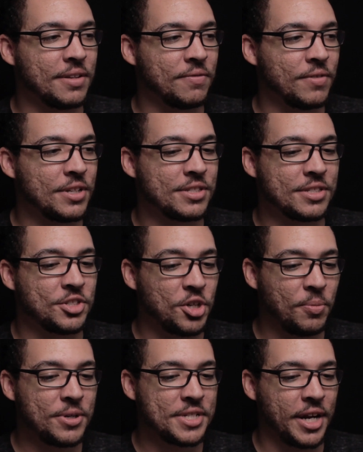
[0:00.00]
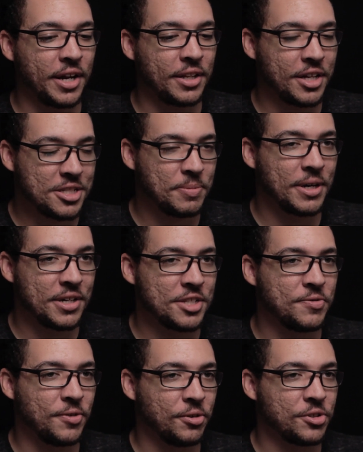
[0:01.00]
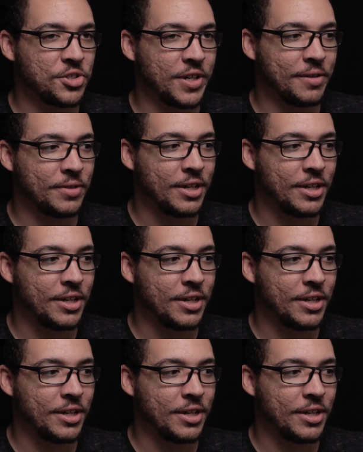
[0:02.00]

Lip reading: It's super stylized, but it does feel contrived.